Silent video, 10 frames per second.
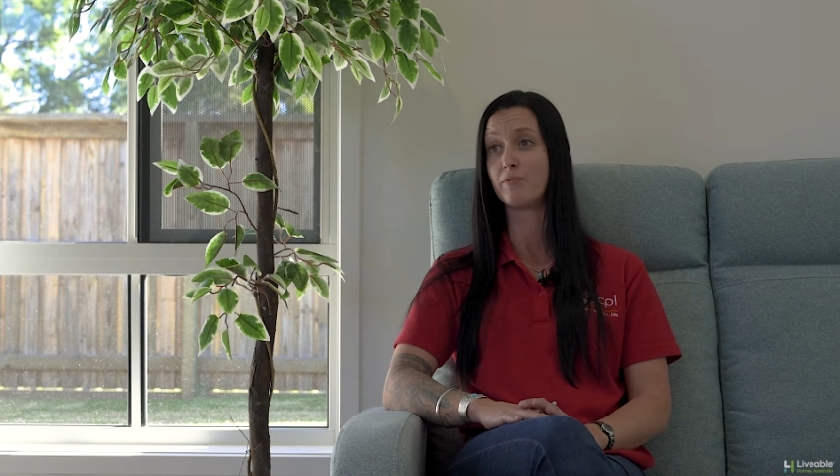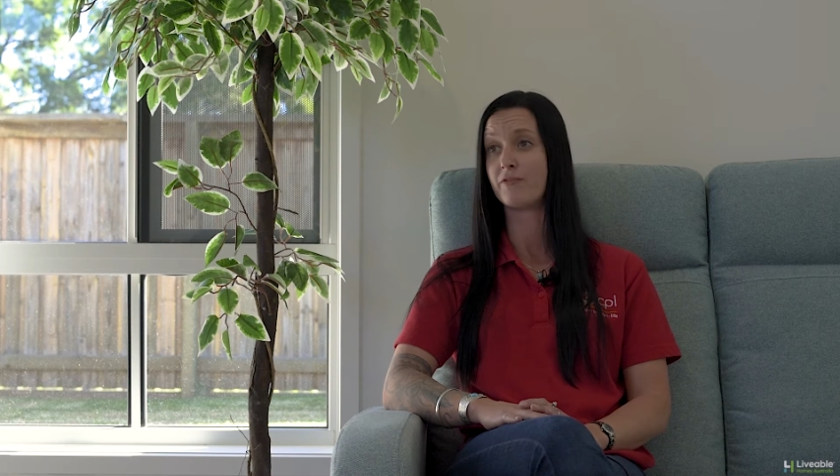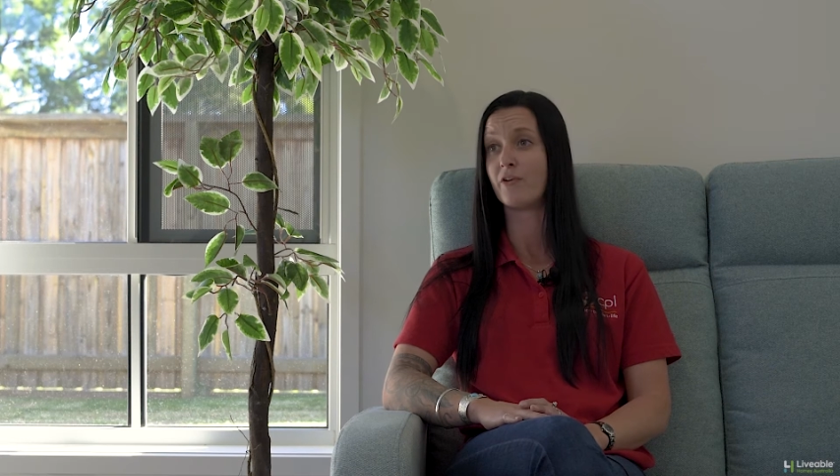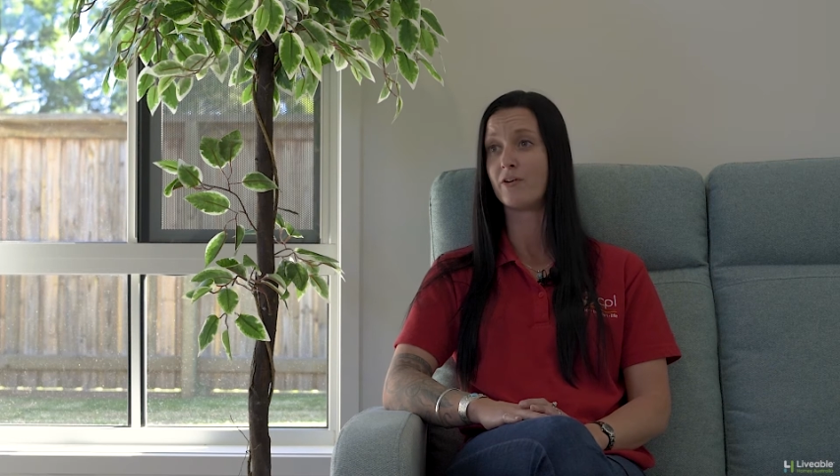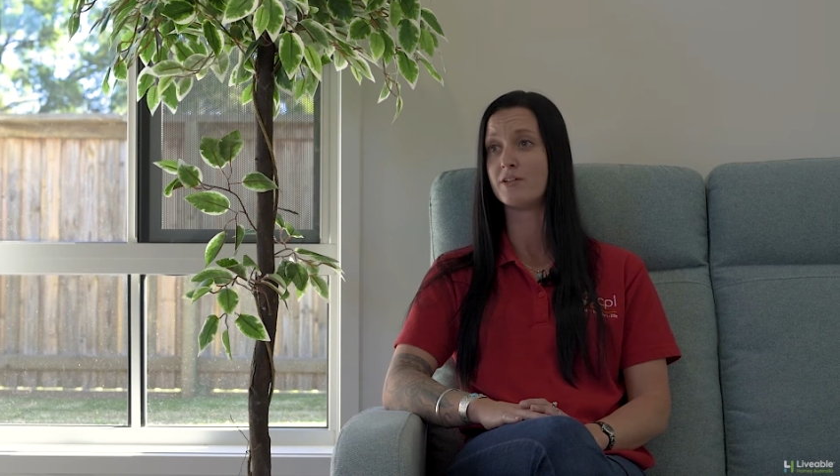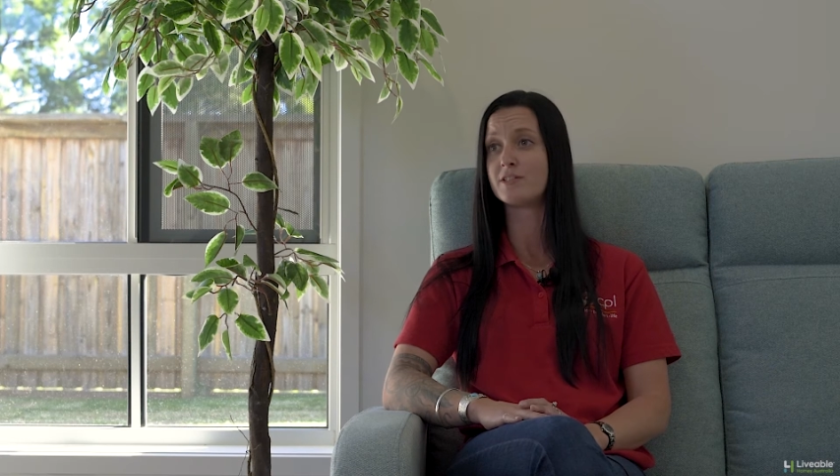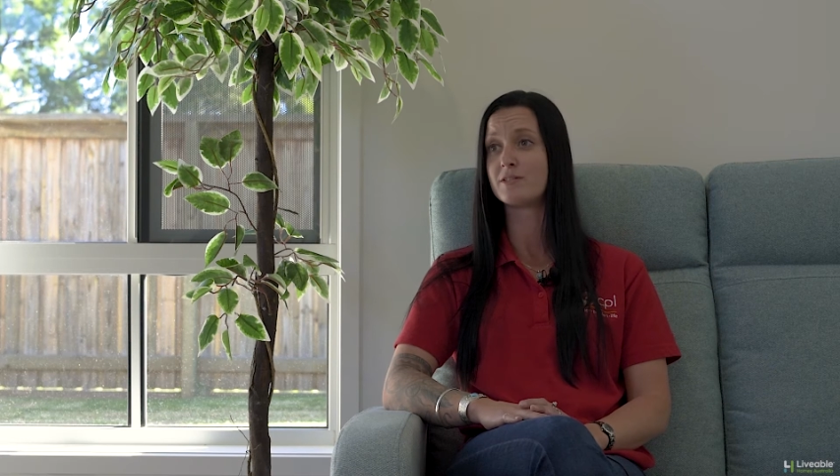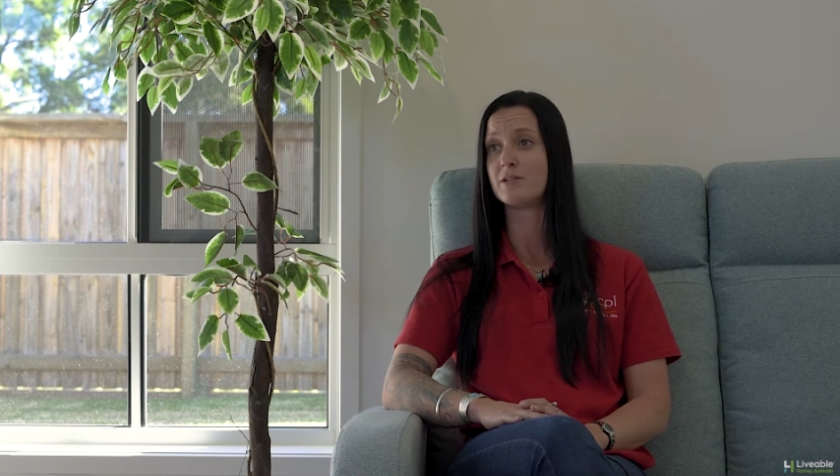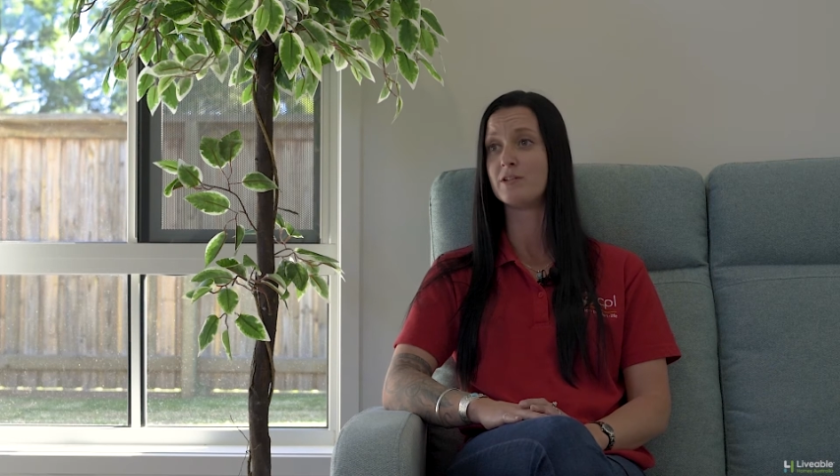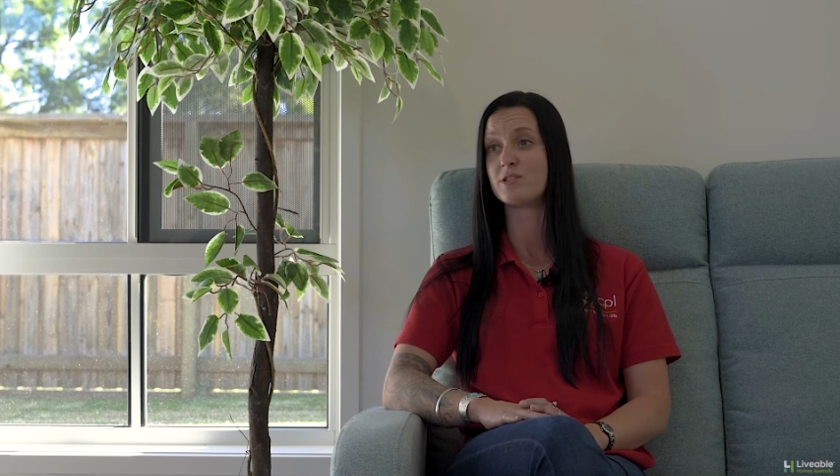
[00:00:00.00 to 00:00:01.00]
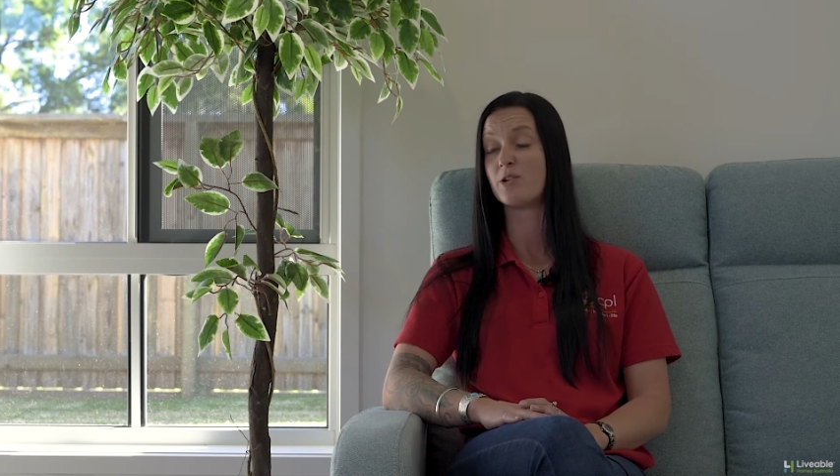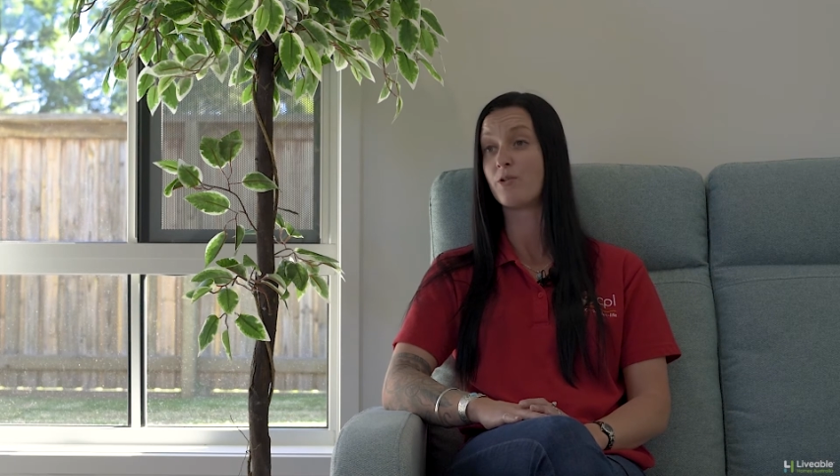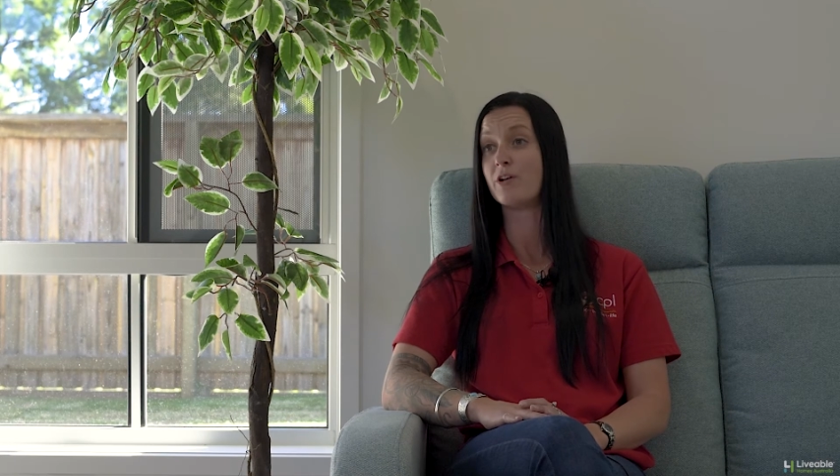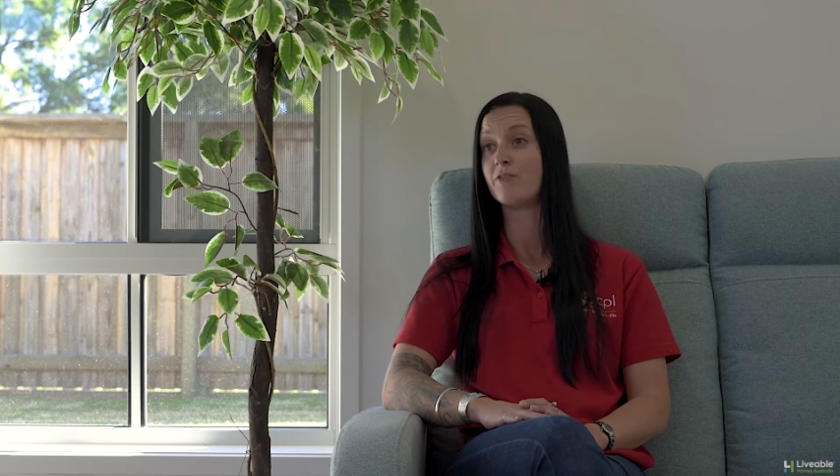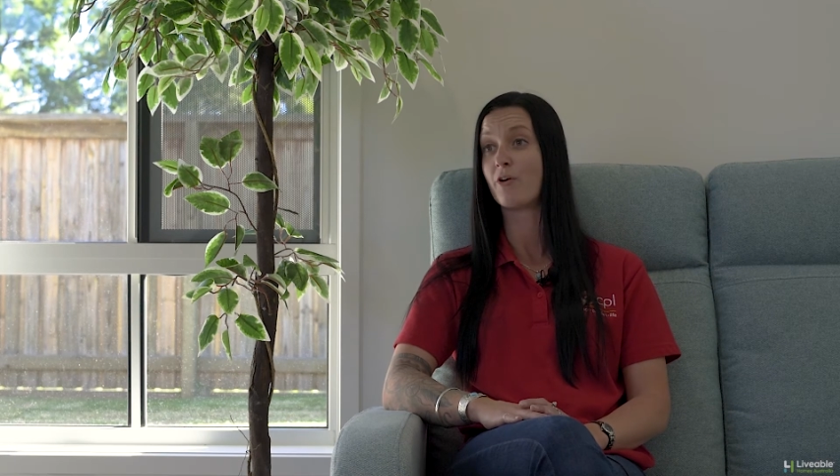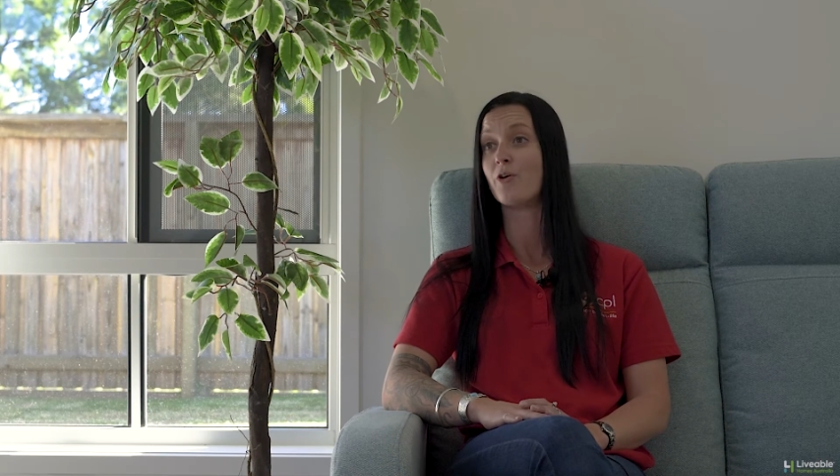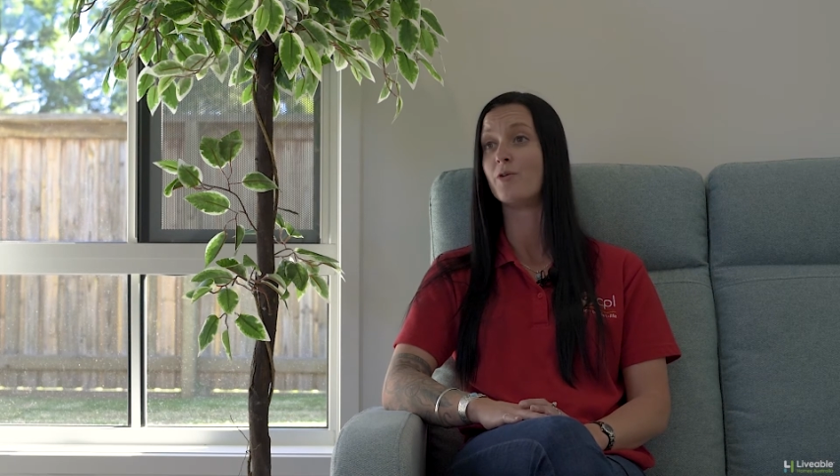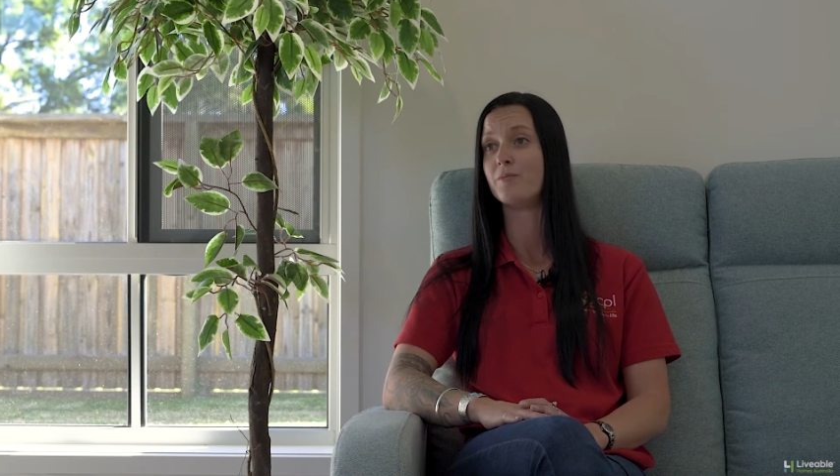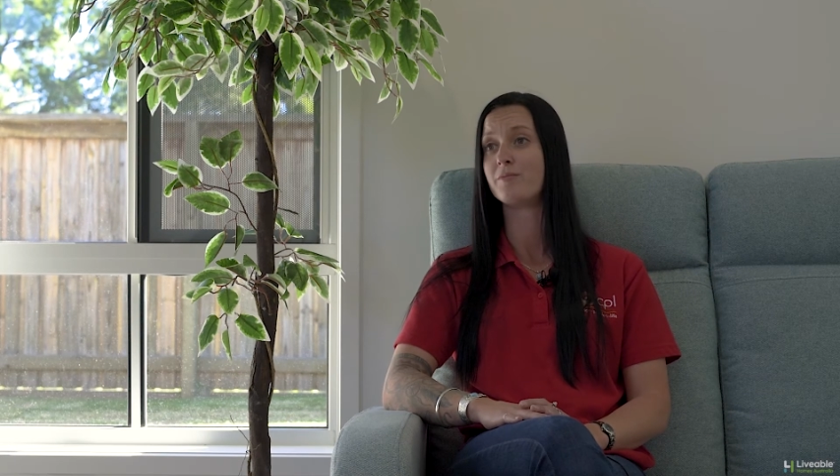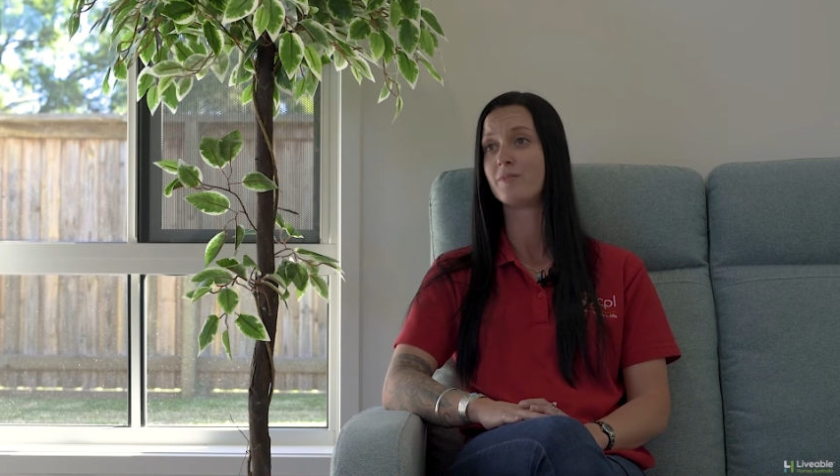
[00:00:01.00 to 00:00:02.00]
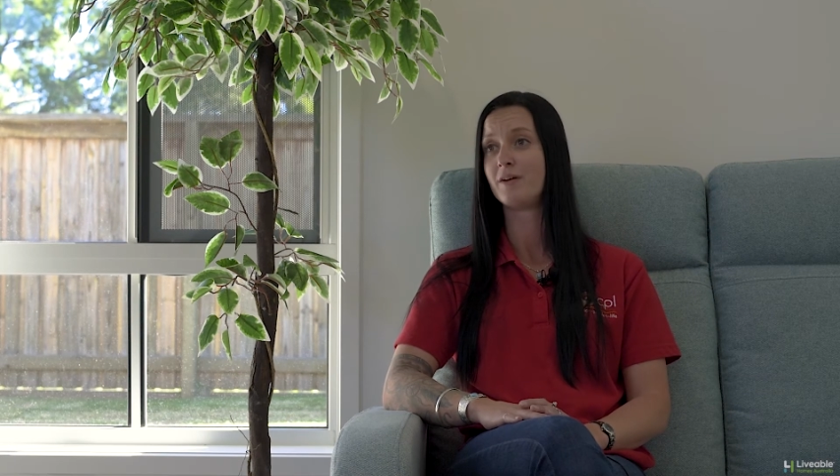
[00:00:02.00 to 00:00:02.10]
provides is security of home,